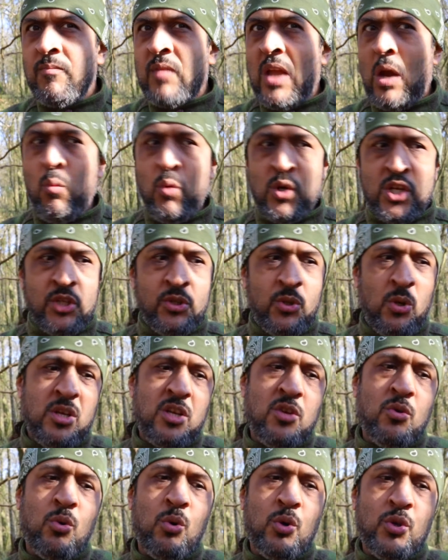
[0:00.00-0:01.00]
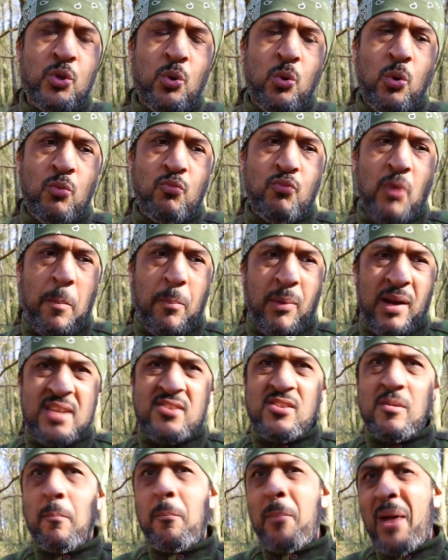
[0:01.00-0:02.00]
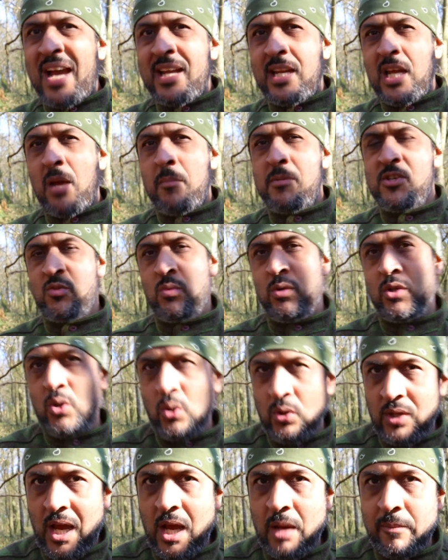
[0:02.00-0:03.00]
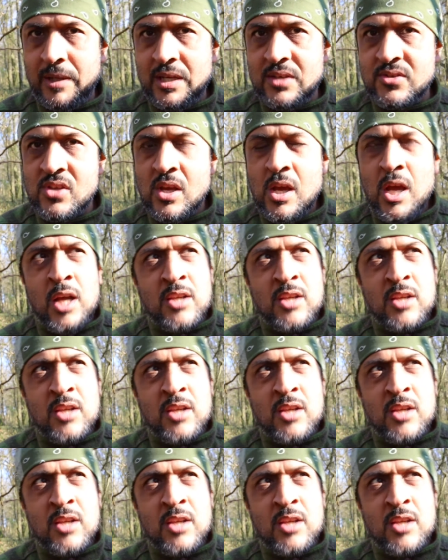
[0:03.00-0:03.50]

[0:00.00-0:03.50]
And what you're doing, you're, you're replacing bad habits with good habits.